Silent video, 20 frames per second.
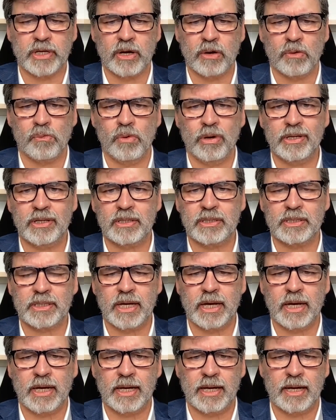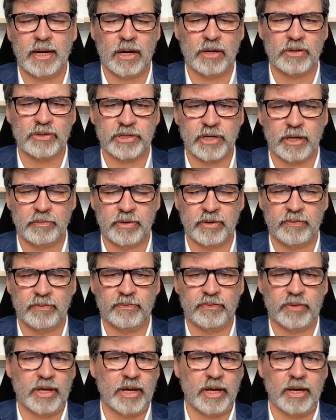Uh, what mm-hmm. uh, are some
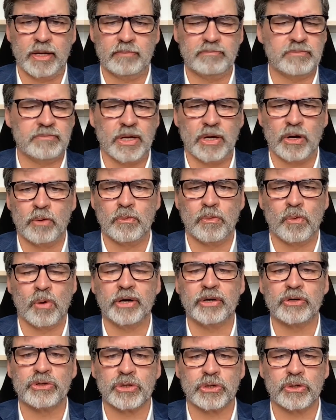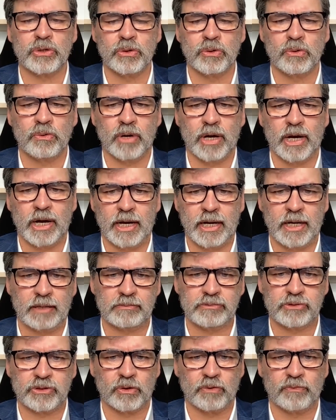of the, you know, one or two uh,
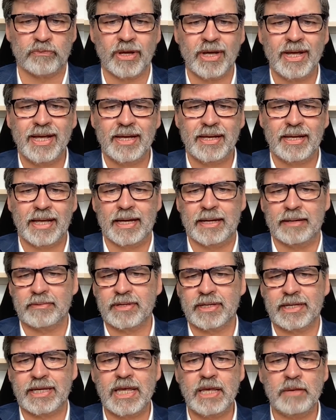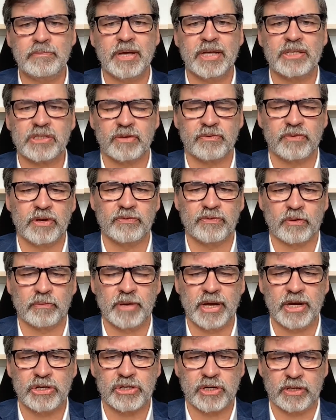sort of uh, key bits of
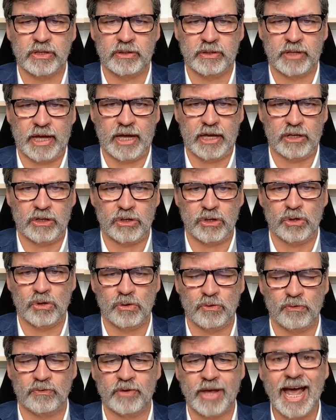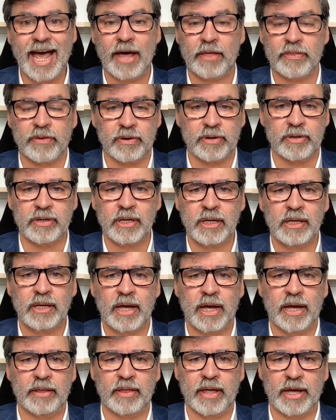information that you gathered
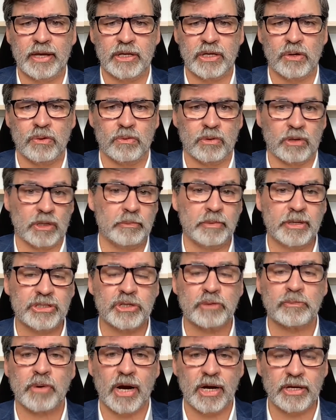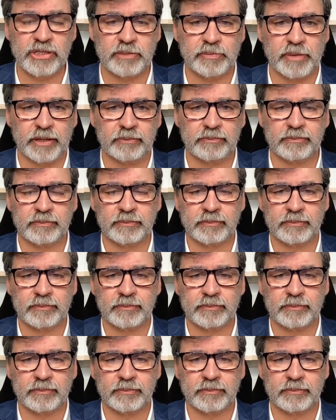uh, that you were a little bit surprised about?